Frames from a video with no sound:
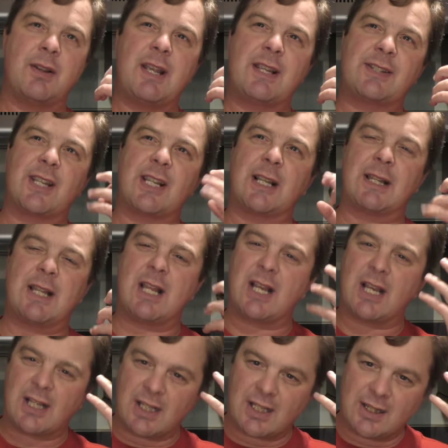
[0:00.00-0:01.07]
It's like a
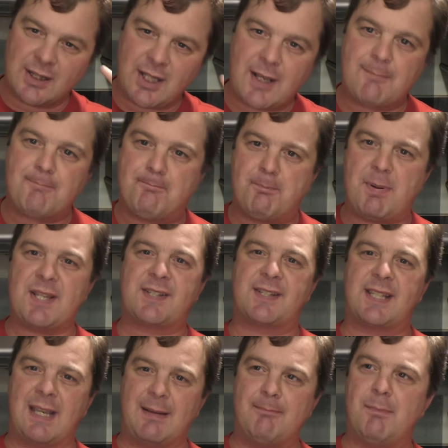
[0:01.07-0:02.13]
light
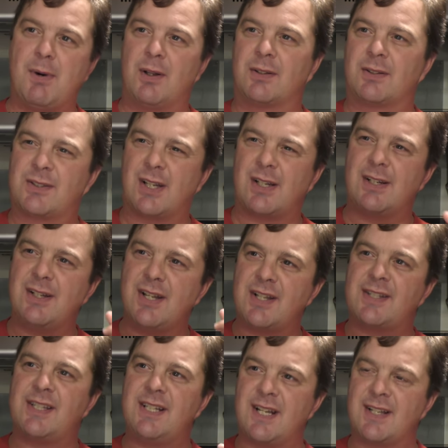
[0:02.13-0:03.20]
biscuit malt. It's like
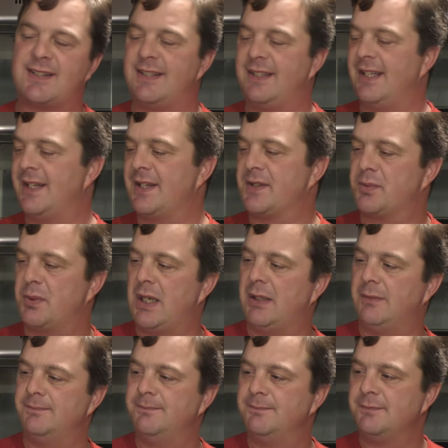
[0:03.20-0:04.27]
nuttiness in it as
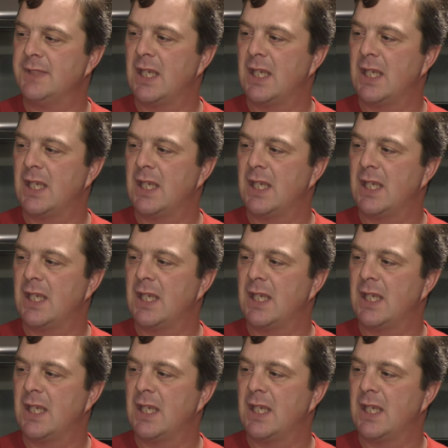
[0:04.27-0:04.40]
well.